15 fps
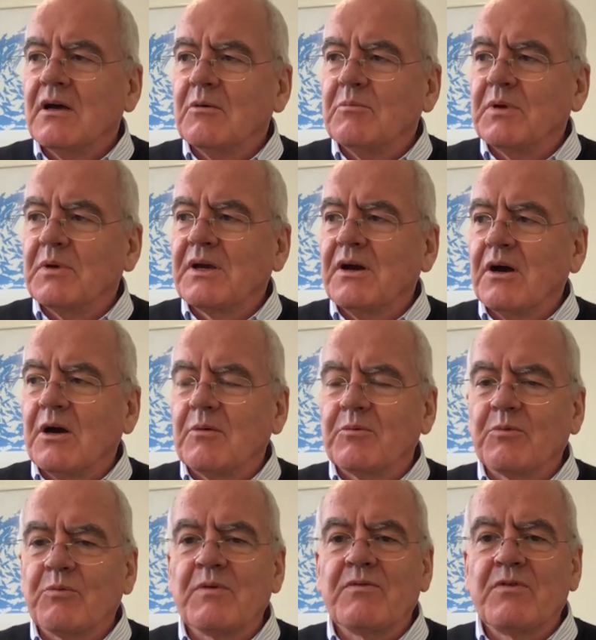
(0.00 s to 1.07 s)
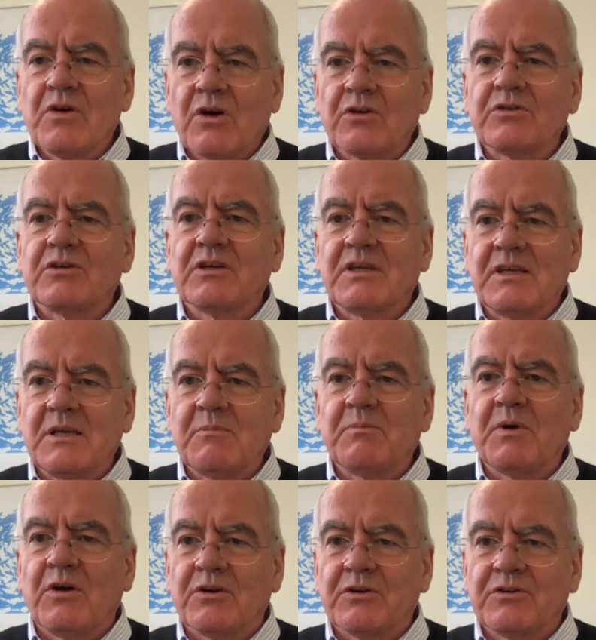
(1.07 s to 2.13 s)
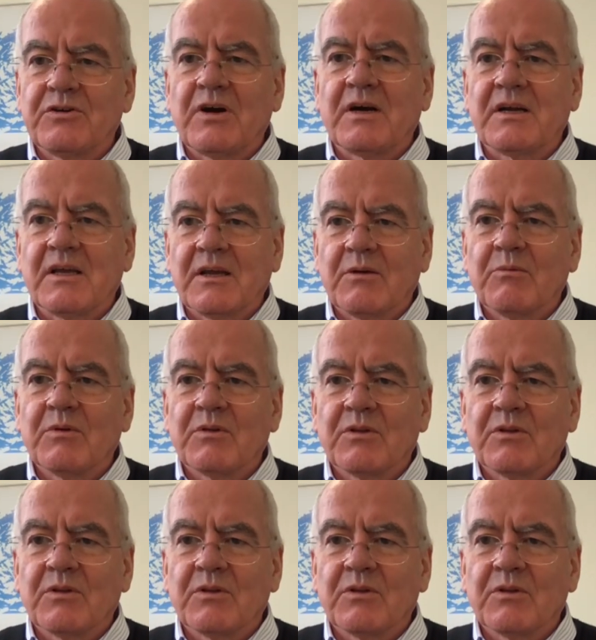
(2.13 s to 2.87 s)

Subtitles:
becalmed. We've got to keep on trucking with